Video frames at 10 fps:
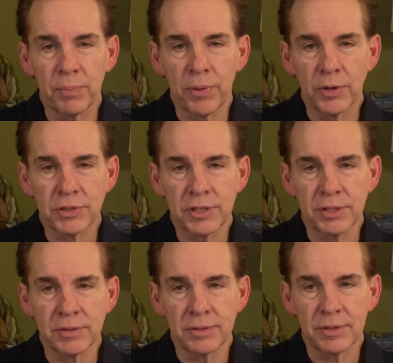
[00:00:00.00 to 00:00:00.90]

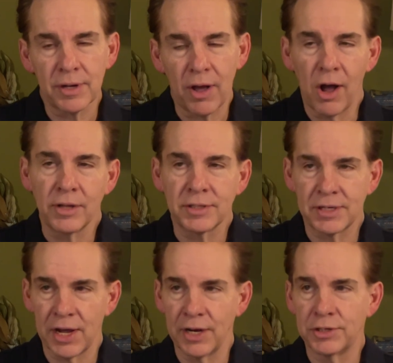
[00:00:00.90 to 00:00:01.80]
person on
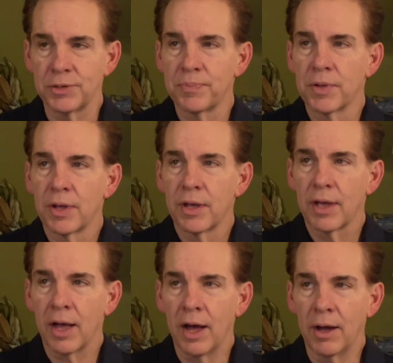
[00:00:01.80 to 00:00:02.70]
stage,
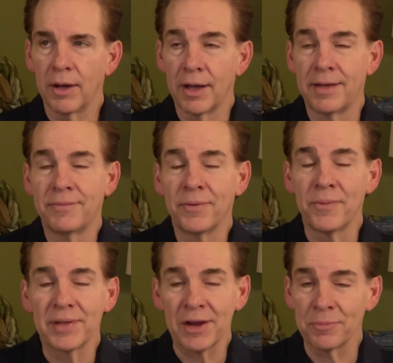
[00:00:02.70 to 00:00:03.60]

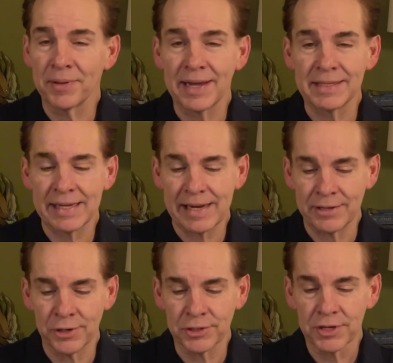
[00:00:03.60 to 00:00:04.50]
where they were playing
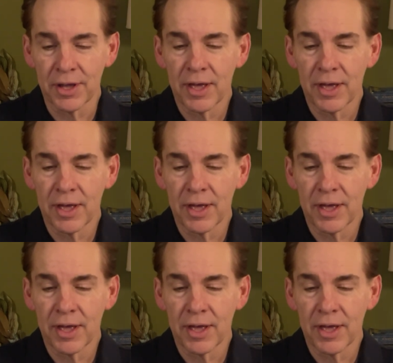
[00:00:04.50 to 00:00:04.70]
teenagers,